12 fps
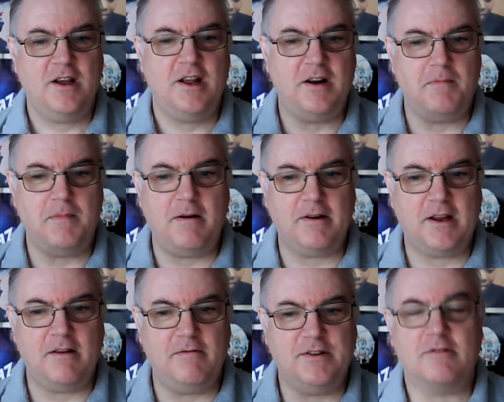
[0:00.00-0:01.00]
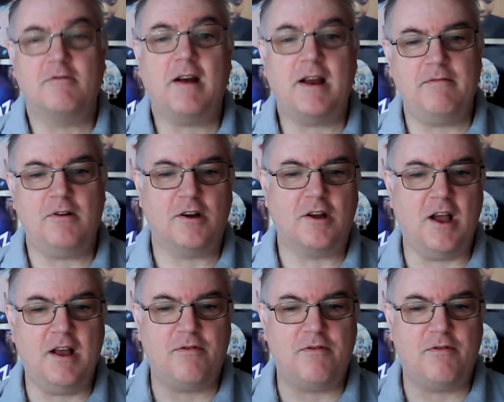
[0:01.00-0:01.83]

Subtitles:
and America is a great rocker.